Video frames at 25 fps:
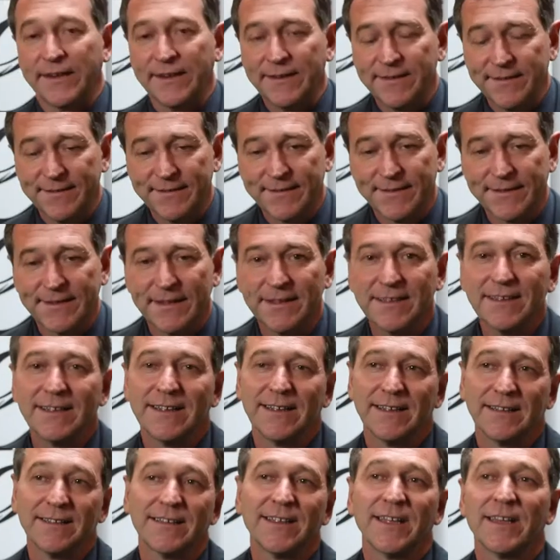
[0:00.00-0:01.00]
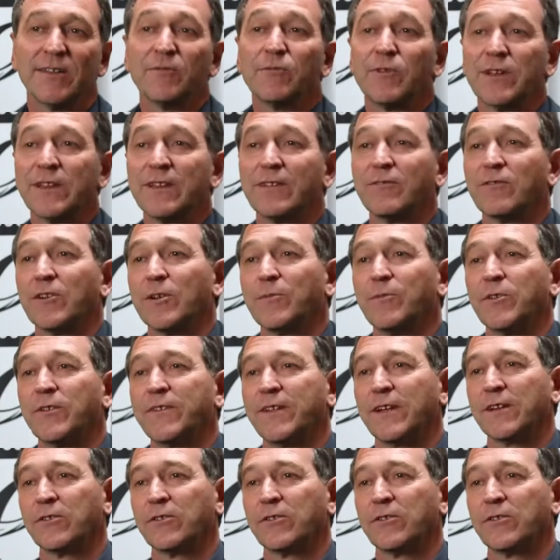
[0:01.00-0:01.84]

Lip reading: yeast, and then we developed the